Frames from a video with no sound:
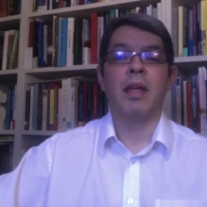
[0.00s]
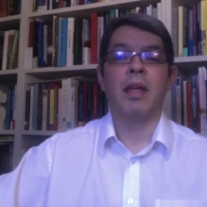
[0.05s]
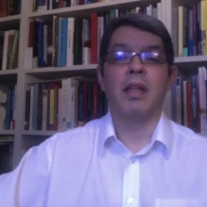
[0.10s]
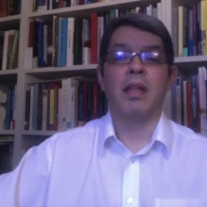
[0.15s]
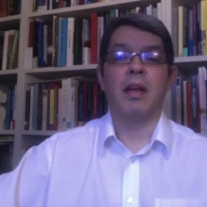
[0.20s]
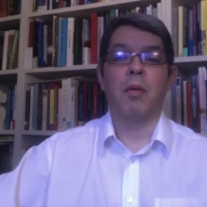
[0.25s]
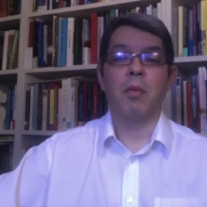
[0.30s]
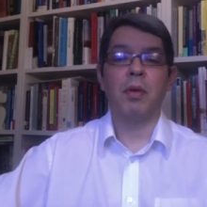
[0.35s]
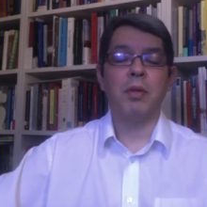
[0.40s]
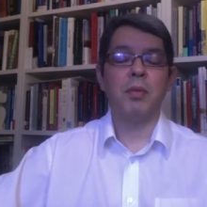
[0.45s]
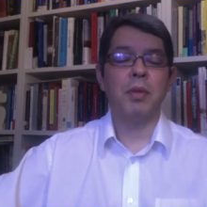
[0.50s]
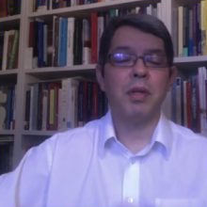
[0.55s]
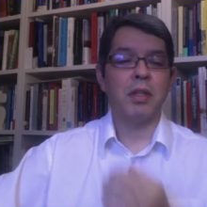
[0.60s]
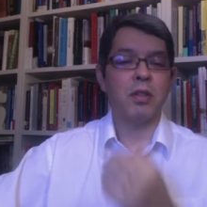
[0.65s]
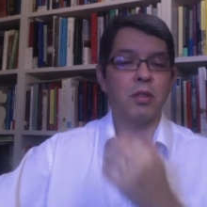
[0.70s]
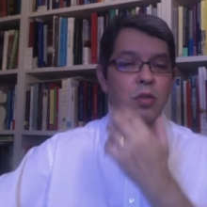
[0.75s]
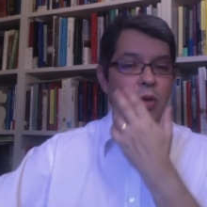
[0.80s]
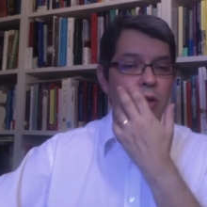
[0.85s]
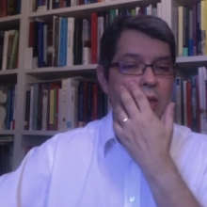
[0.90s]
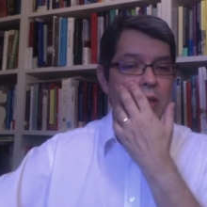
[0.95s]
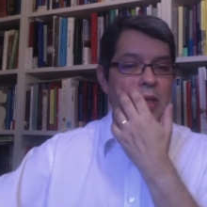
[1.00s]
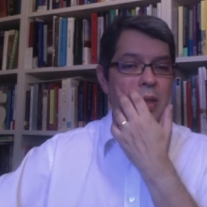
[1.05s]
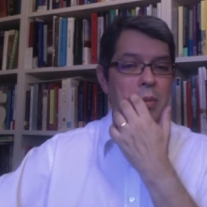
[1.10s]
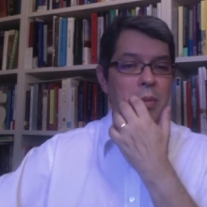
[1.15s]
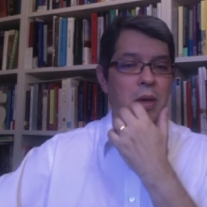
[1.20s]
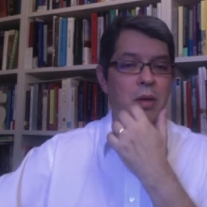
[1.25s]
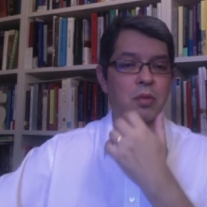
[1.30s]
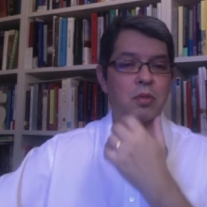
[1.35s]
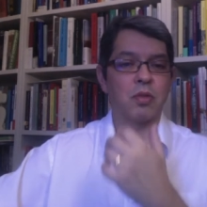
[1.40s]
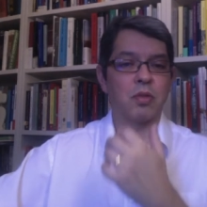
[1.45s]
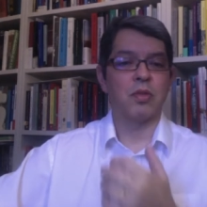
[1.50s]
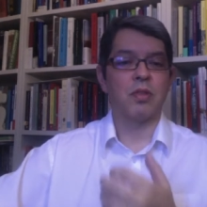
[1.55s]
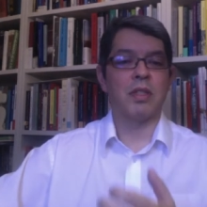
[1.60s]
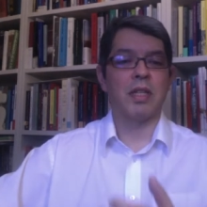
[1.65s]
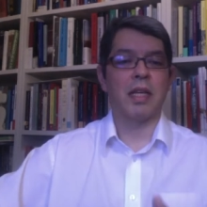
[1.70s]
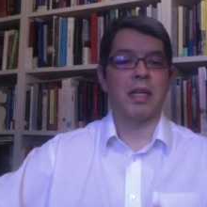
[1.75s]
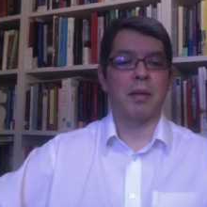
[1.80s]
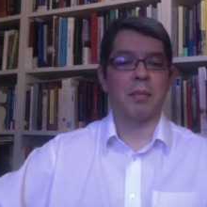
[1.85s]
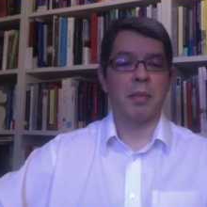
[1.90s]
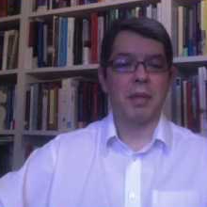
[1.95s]
Now, when we are talking about
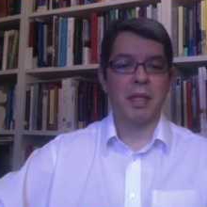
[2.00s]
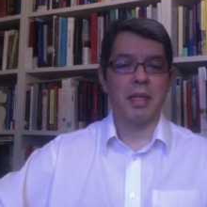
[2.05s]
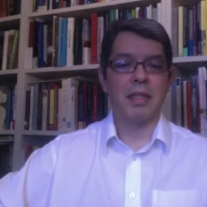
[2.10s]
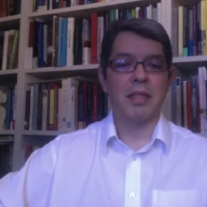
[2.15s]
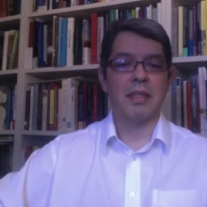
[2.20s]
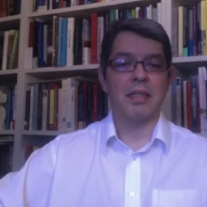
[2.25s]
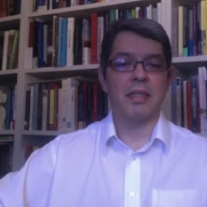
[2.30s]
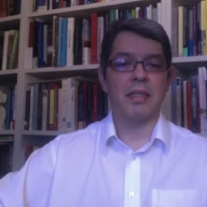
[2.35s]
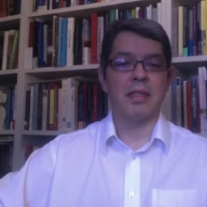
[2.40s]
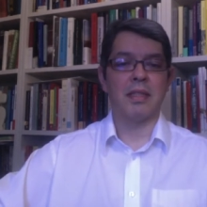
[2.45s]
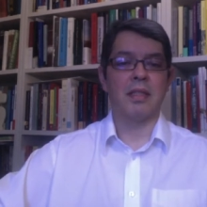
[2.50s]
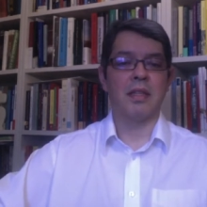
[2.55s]
sustainability,